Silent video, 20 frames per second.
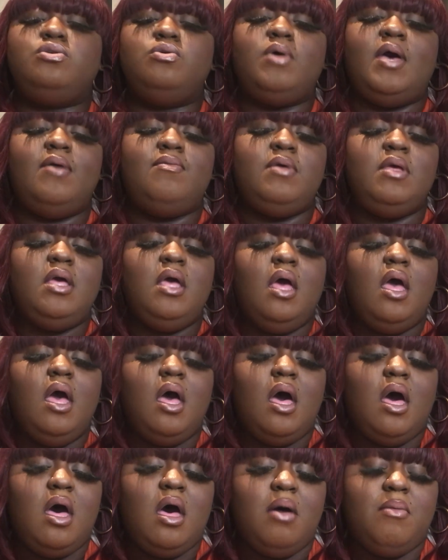too heavy.
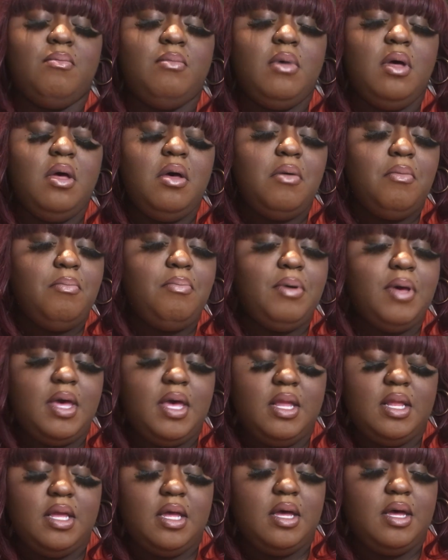Um,
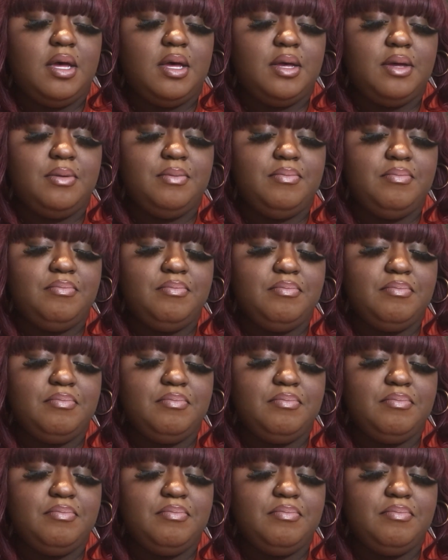but uh,